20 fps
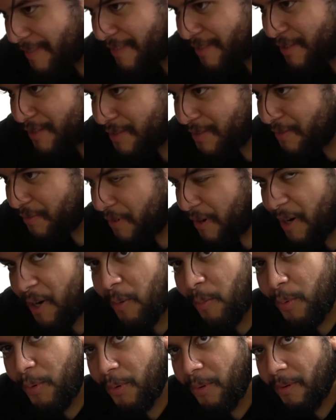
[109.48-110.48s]
is just a
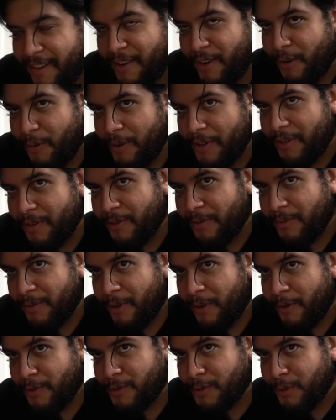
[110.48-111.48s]
variable. You know, when you
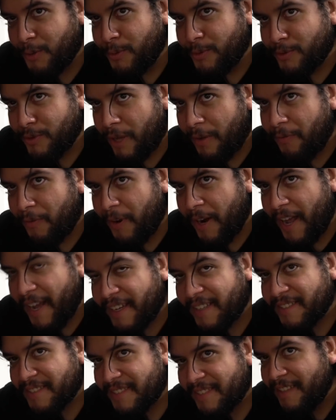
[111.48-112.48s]
go to school and solve for X,